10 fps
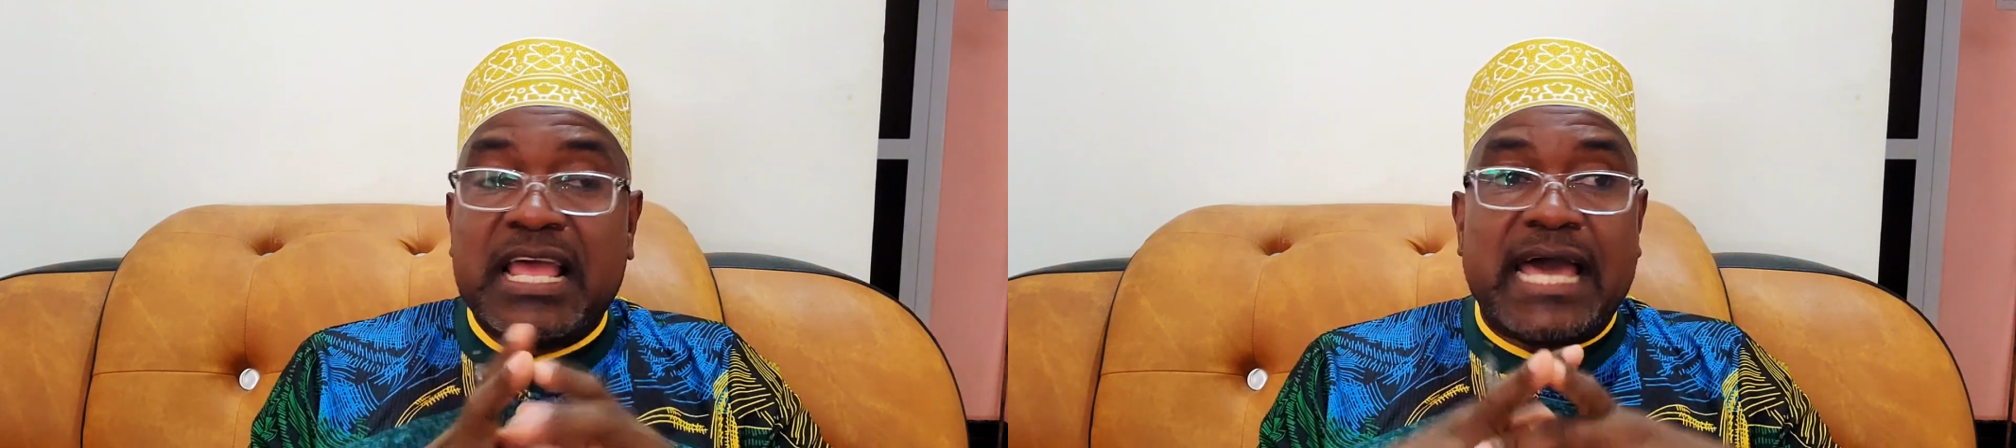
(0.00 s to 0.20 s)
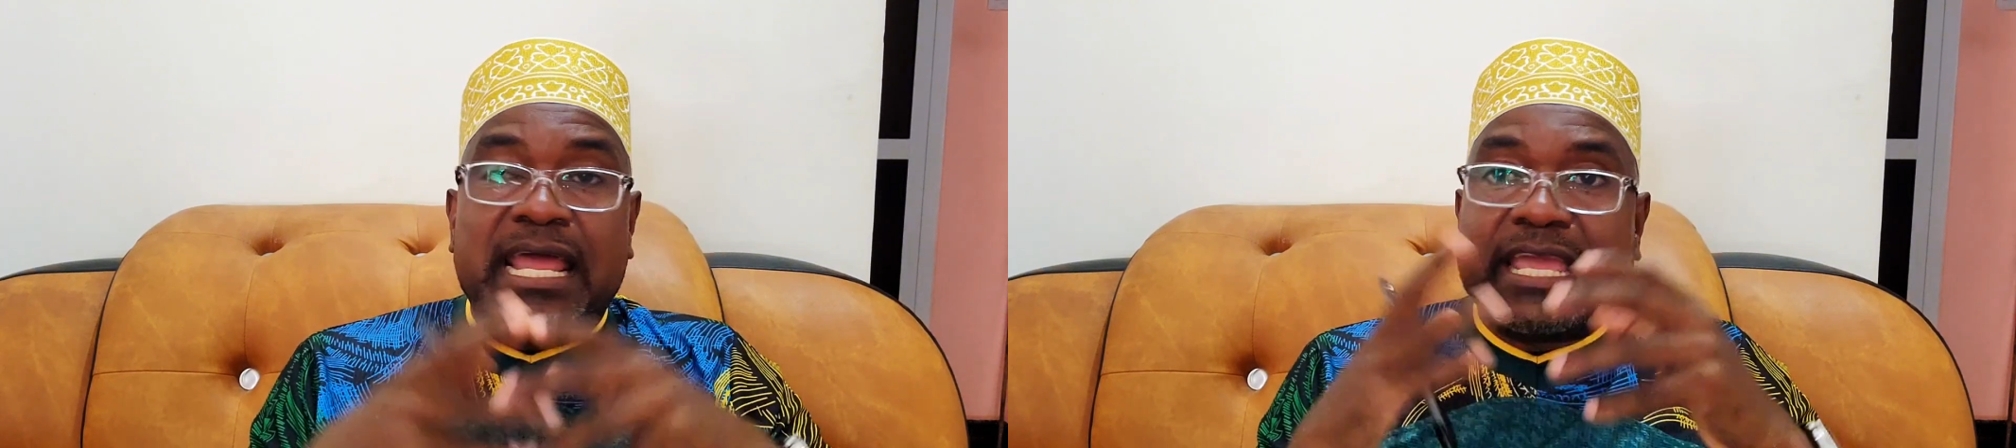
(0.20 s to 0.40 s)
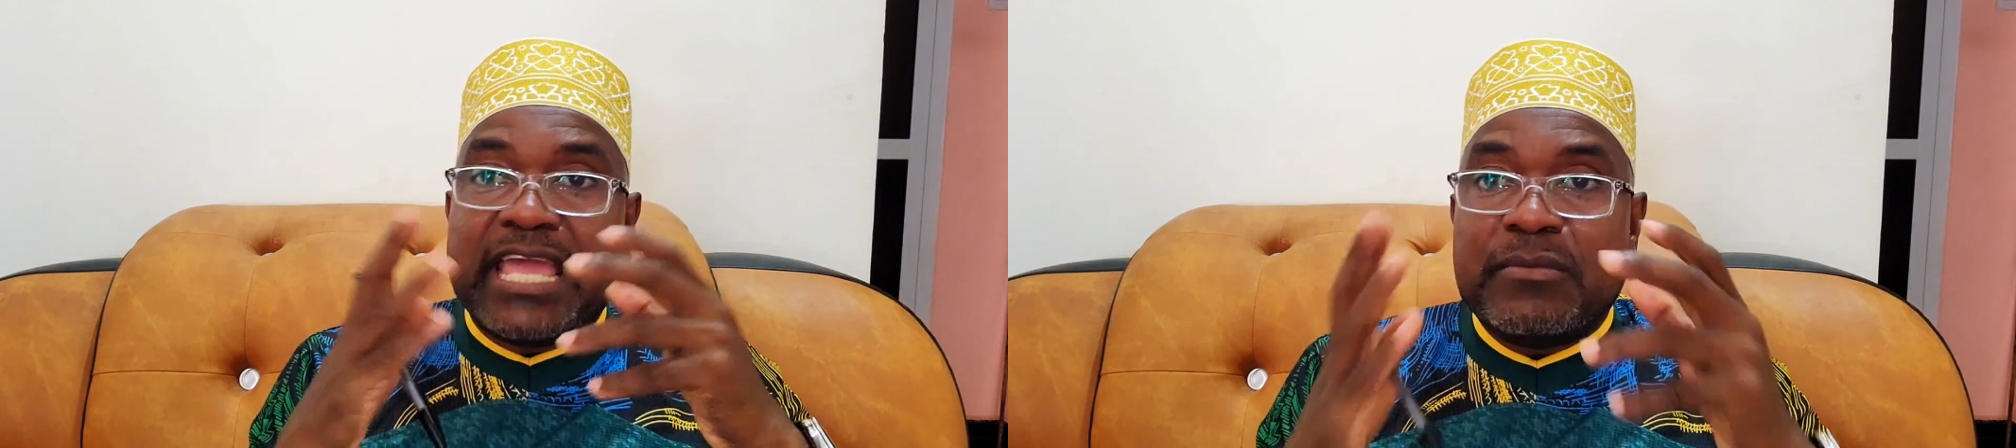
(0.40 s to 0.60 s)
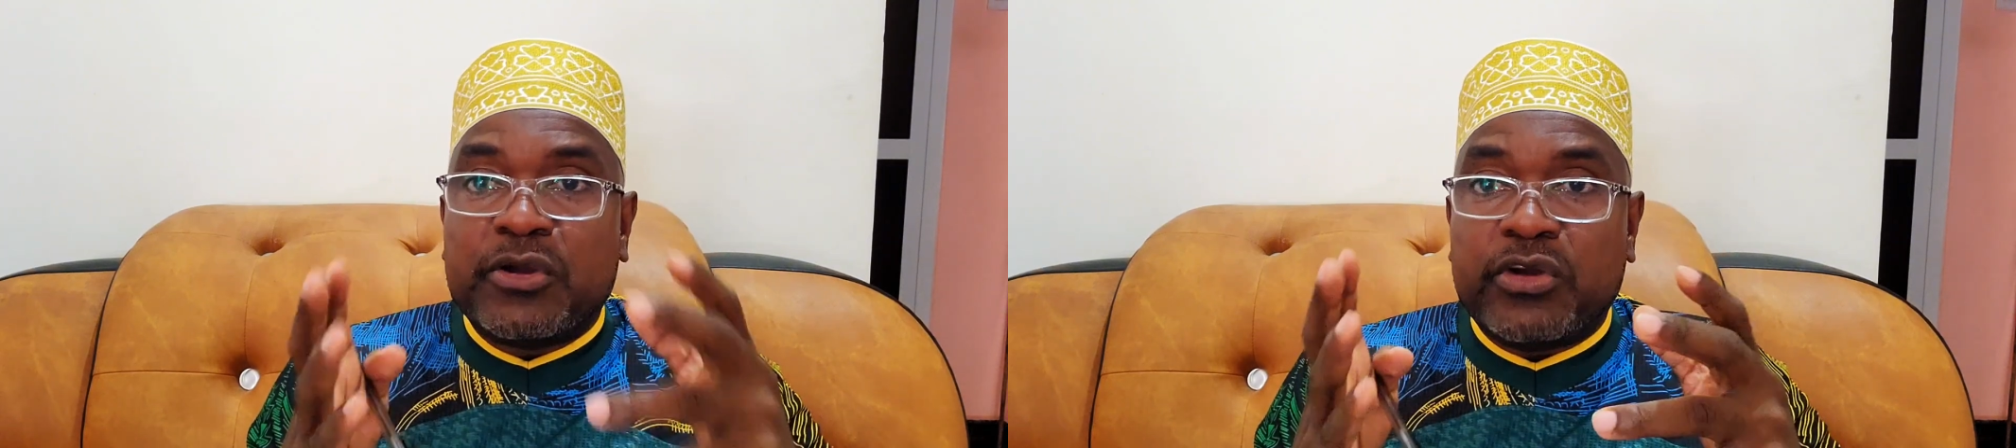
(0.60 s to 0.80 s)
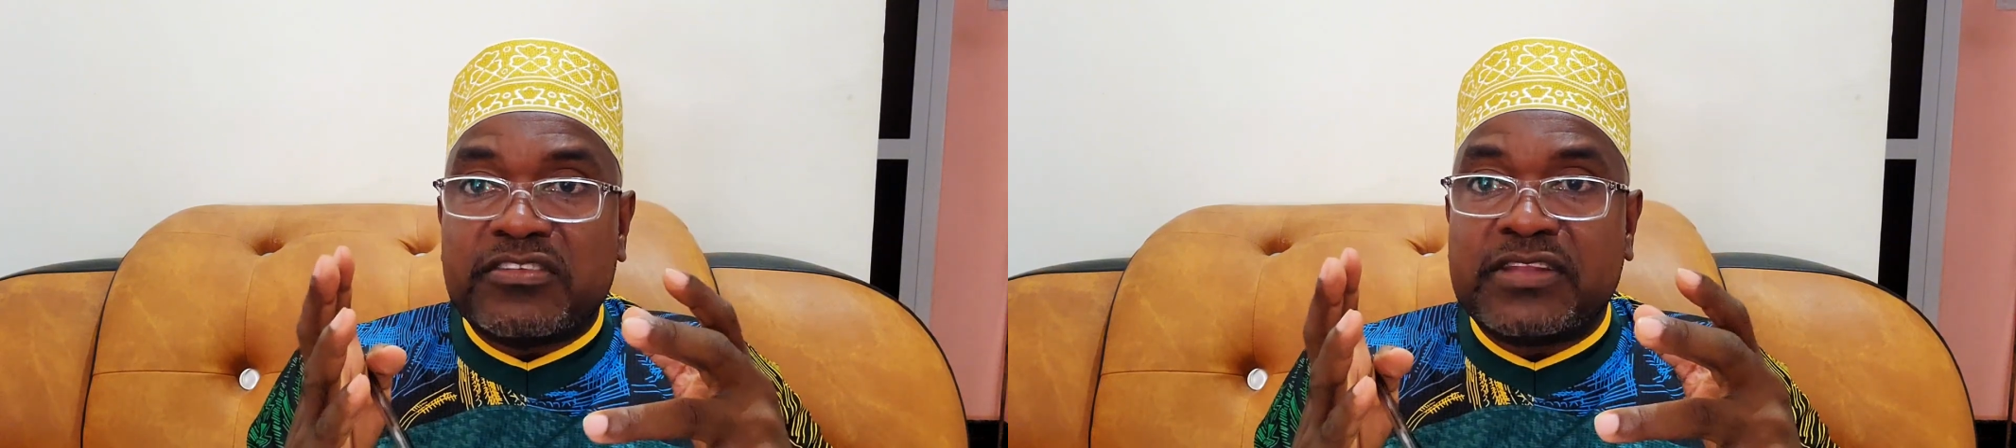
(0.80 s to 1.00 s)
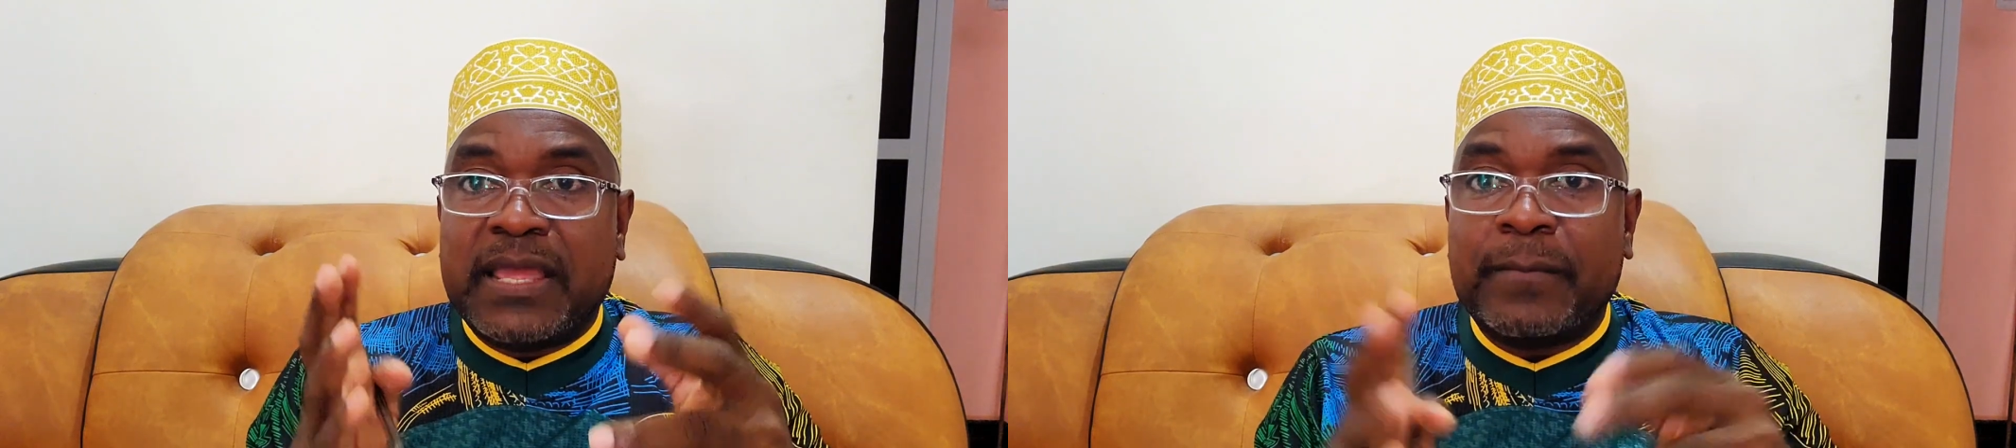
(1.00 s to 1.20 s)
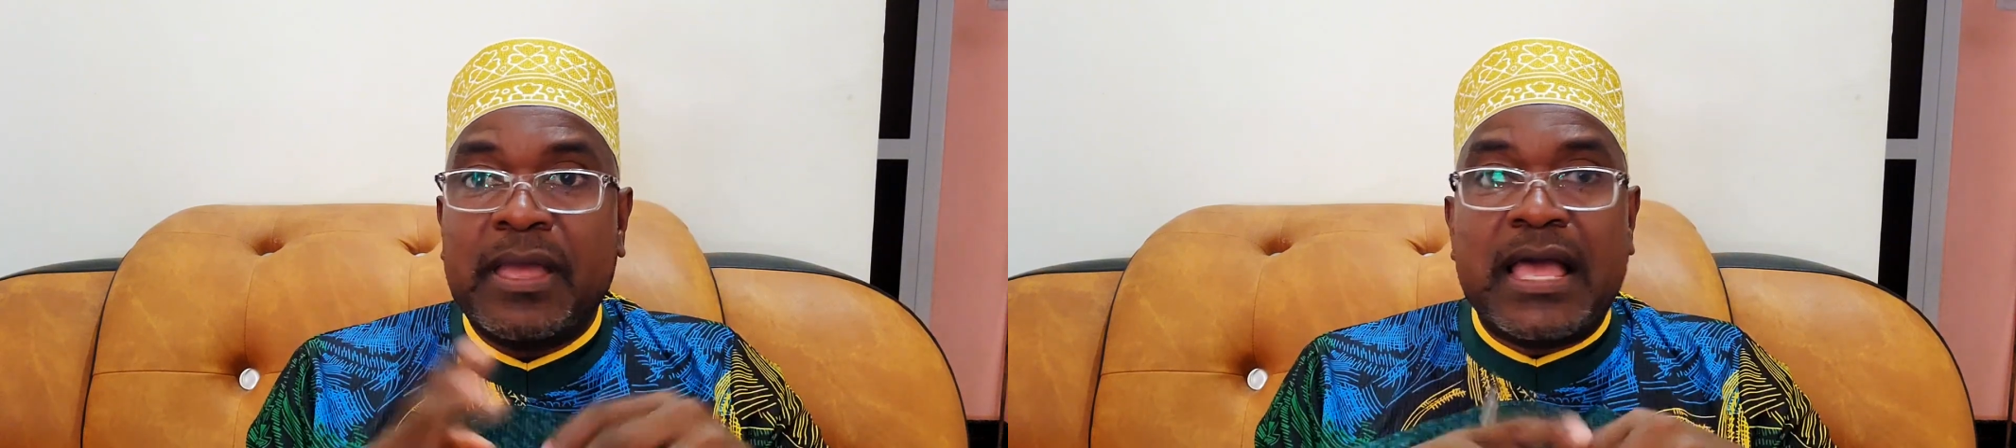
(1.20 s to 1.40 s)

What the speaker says: and I came across them.